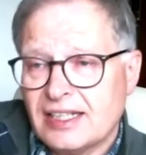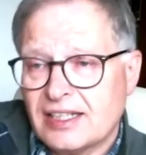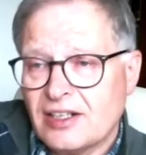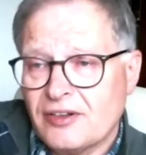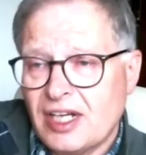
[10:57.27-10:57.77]

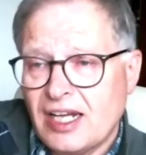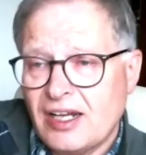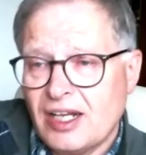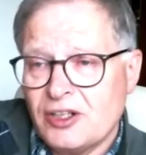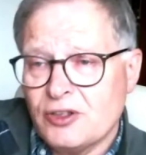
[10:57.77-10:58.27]
And now,
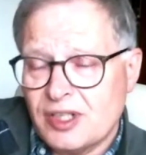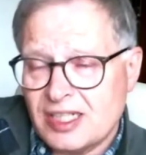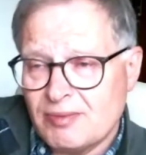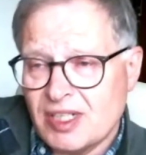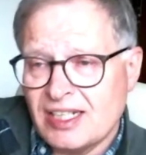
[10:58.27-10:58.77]

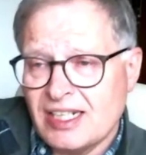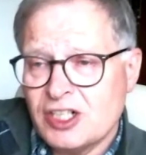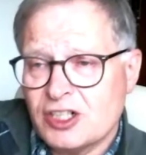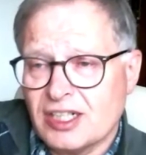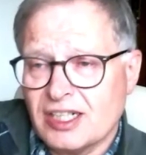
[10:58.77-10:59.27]
you asked me
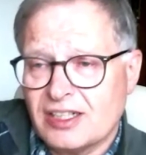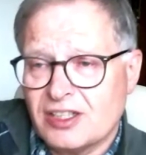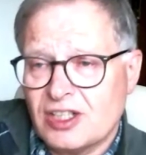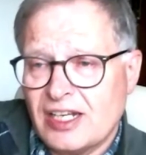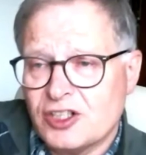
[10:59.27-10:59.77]

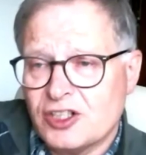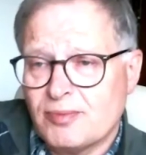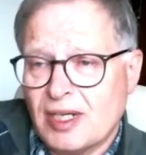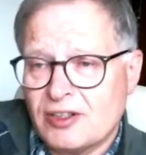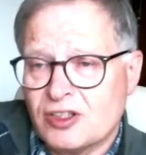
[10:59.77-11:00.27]
initially
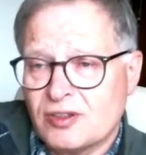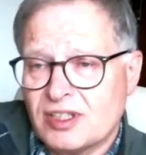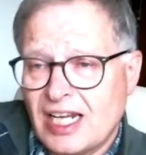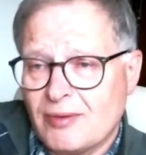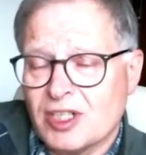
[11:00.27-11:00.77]
about
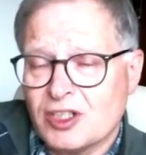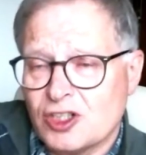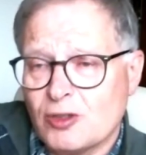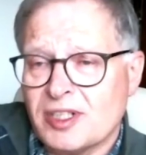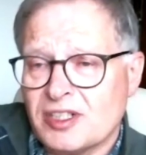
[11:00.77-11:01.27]
how
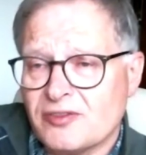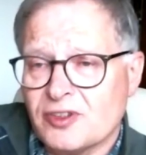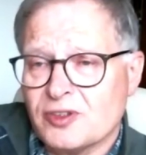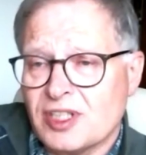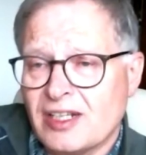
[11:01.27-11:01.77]
many job
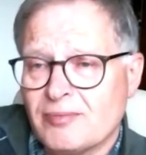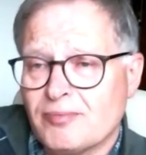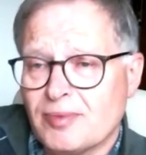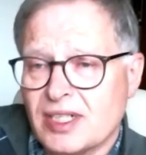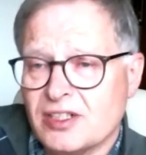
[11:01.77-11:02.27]
interviews
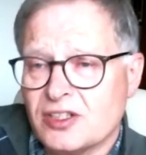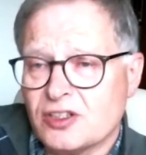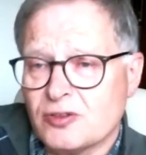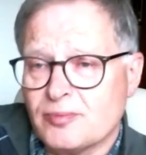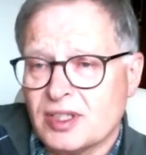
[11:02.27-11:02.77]
I'd
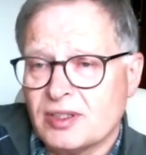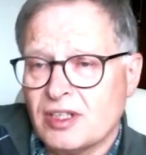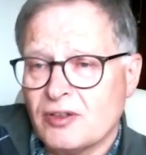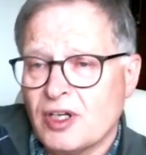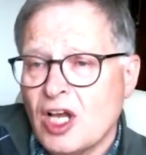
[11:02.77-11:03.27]
been to, but